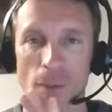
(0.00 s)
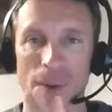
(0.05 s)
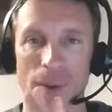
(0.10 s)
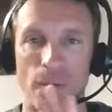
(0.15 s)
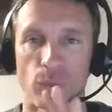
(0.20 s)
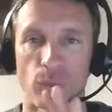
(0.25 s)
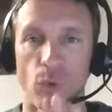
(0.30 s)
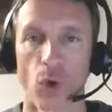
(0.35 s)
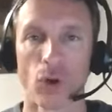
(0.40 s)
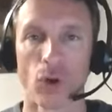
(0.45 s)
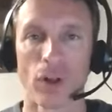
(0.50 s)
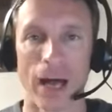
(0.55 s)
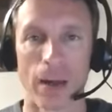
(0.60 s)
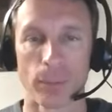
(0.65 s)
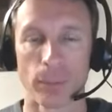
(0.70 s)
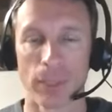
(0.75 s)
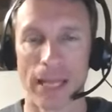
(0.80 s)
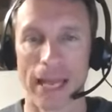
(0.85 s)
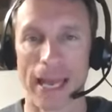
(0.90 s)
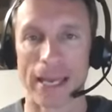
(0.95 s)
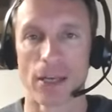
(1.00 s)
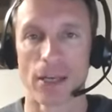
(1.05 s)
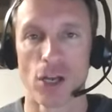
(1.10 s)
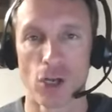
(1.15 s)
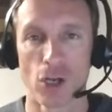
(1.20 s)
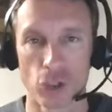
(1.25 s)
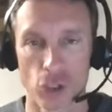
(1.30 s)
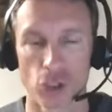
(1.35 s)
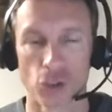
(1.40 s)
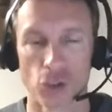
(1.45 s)
a rollout plan
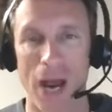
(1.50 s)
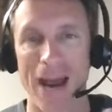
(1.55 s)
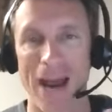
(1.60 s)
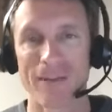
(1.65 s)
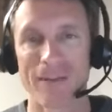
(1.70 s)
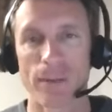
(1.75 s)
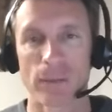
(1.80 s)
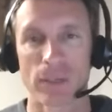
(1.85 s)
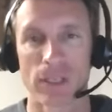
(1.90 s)
to drive them